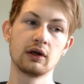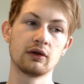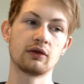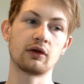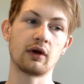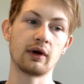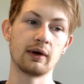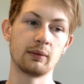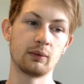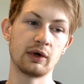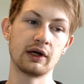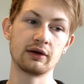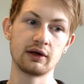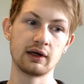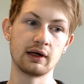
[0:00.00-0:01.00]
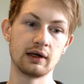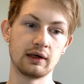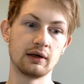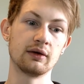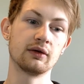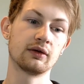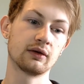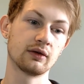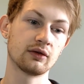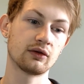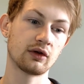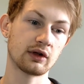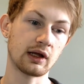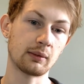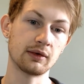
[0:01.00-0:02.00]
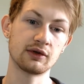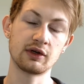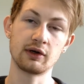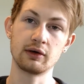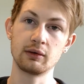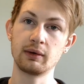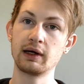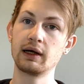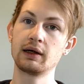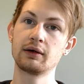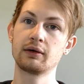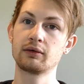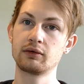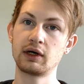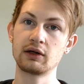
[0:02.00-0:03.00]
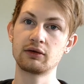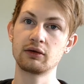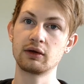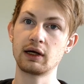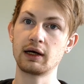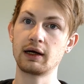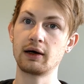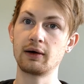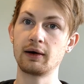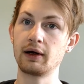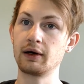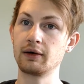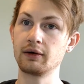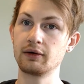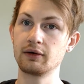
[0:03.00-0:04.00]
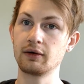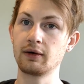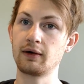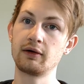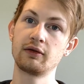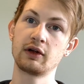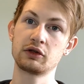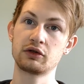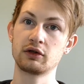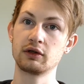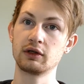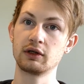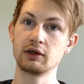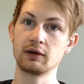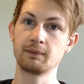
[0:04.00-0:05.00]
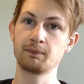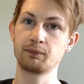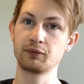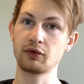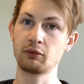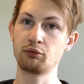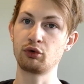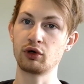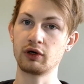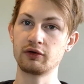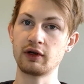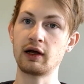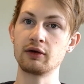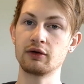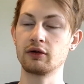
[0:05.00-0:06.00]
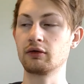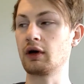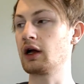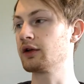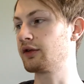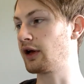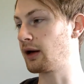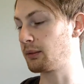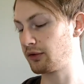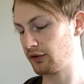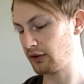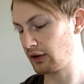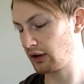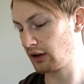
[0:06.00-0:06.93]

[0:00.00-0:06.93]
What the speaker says: So I went and took that material away, routed that out, and eventually brought it down to the right depth.